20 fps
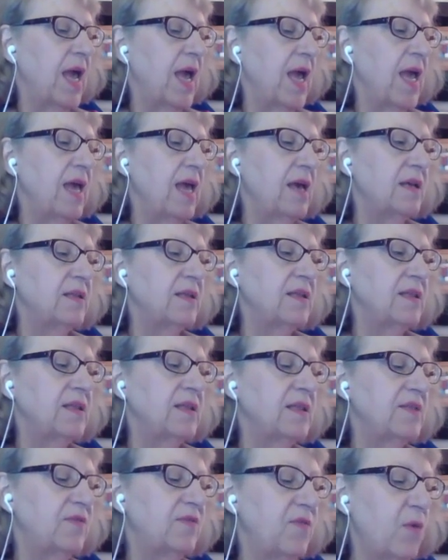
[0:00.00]
And
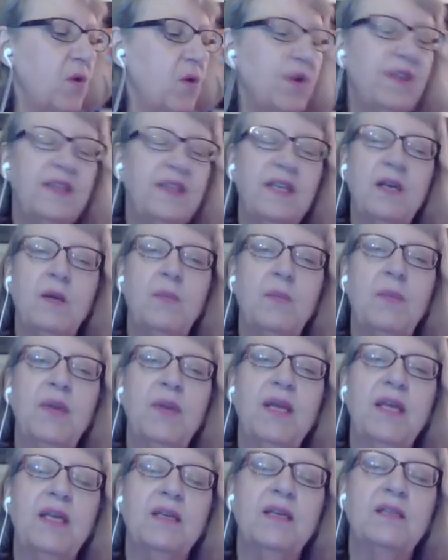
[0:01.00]
the fourth tip
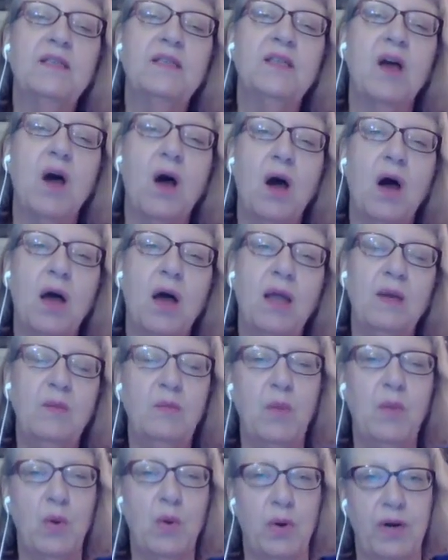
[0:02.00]
is
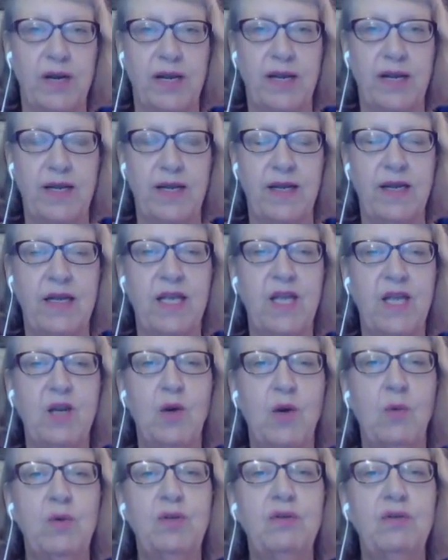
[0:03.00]
onboarding.
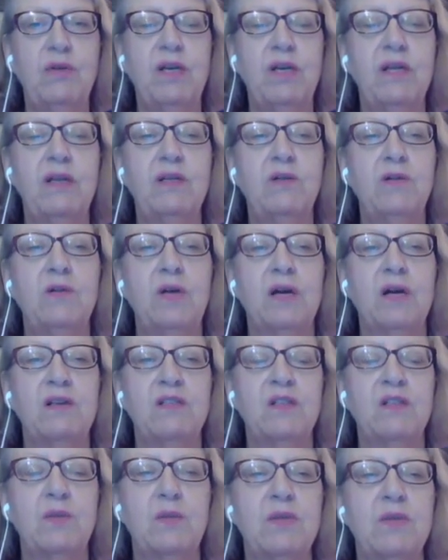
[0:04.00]
When you get a new
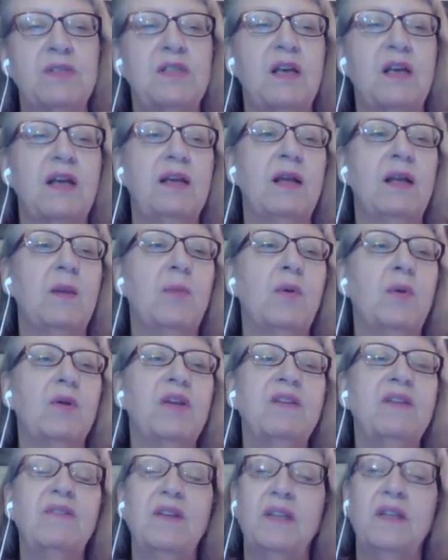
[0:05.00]
customer sign up, or
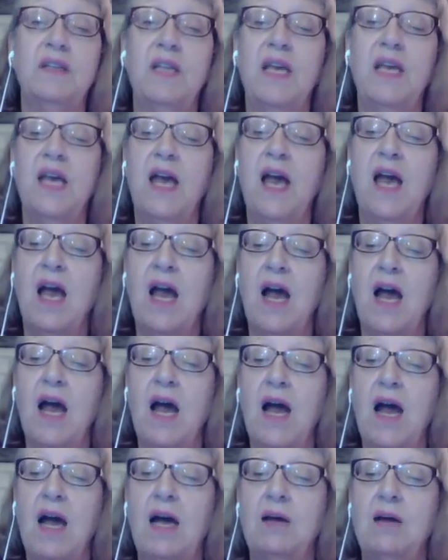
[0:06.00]
even
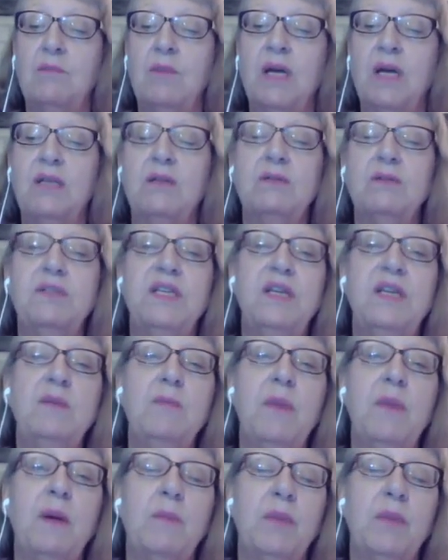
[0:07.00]
a new
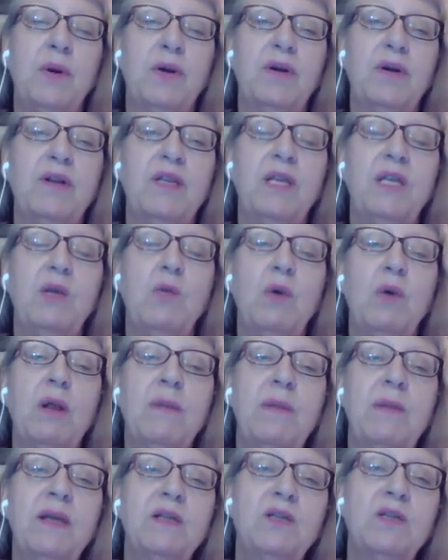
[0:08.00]
team member, you want
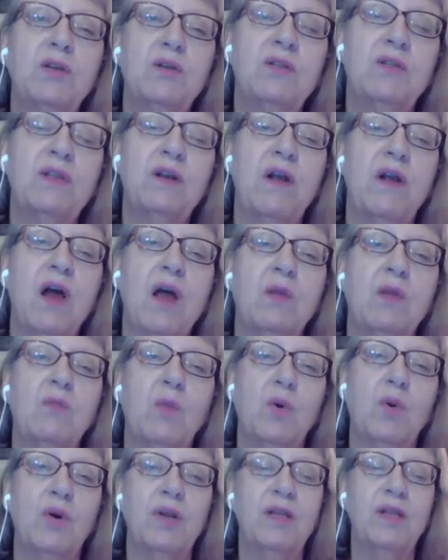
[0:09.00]
to make sure they're
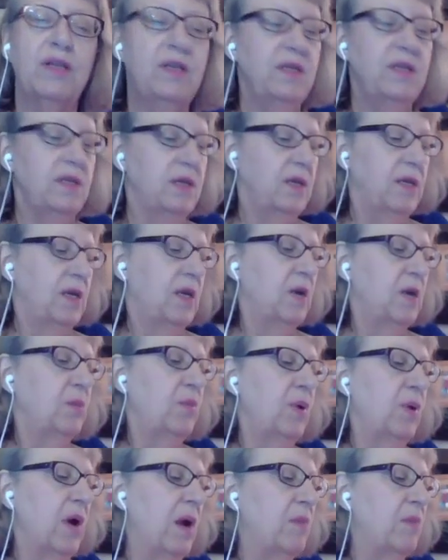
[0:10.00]
onboarded
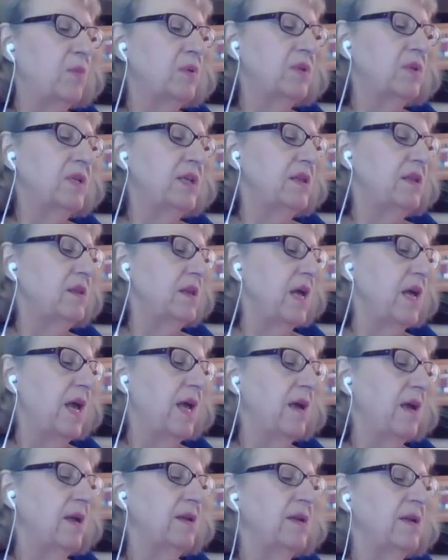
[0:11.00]
properly.
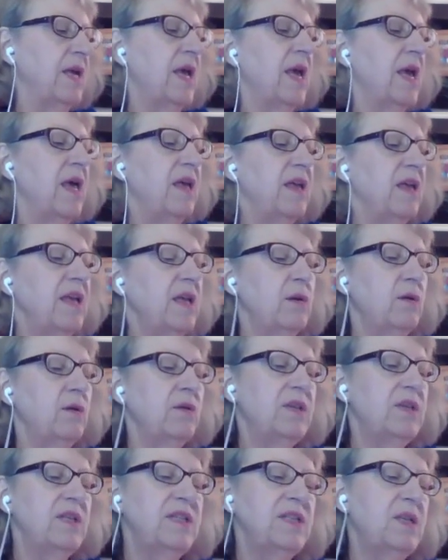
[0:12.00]
And
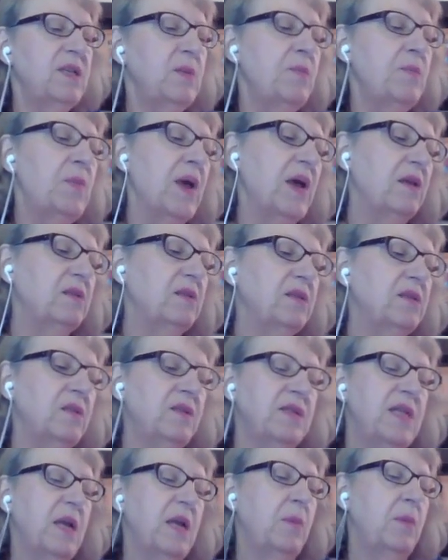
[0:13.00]
this depends on
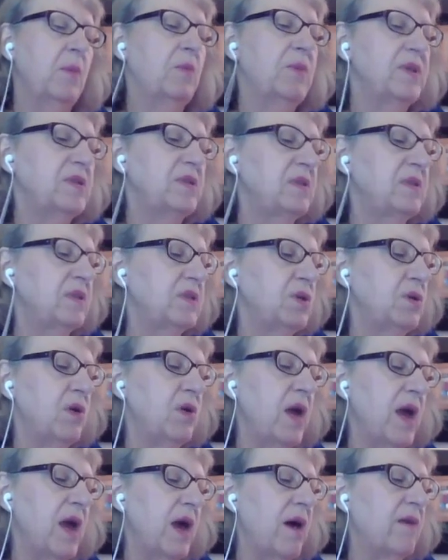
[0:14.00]
the type of business you
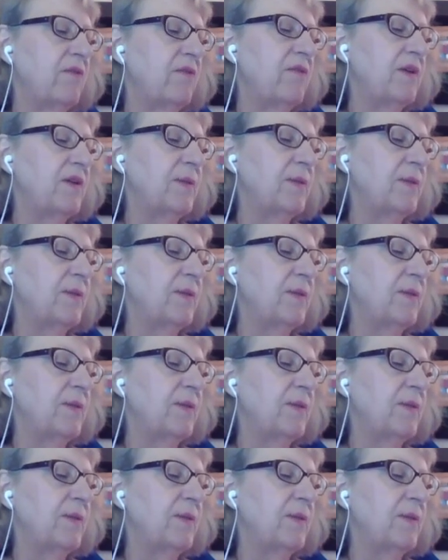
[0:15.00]
have.